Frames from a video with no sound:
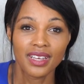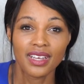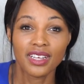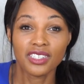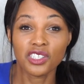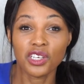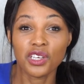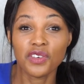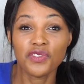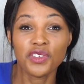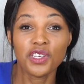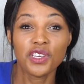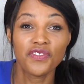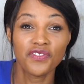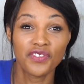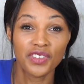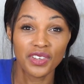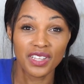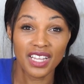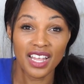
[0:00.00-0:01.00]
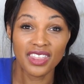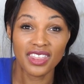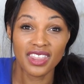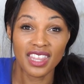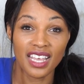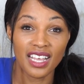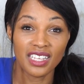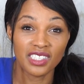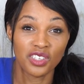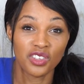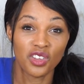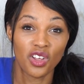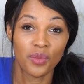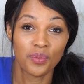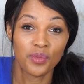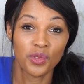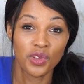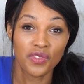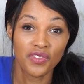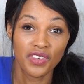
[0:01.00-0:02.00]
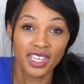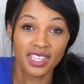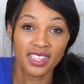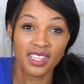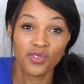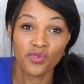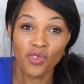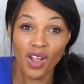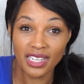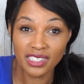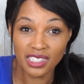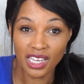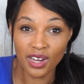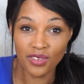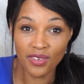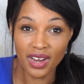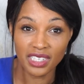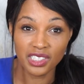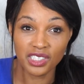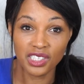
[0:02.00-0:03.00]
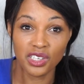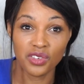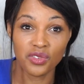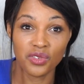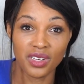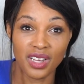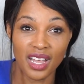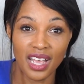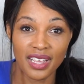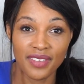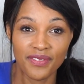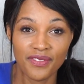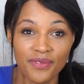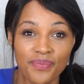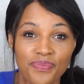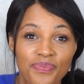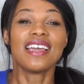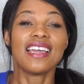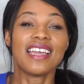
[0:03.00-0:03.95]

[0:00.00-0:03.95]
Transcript: So if you feel like things are not moving the right direction in your life,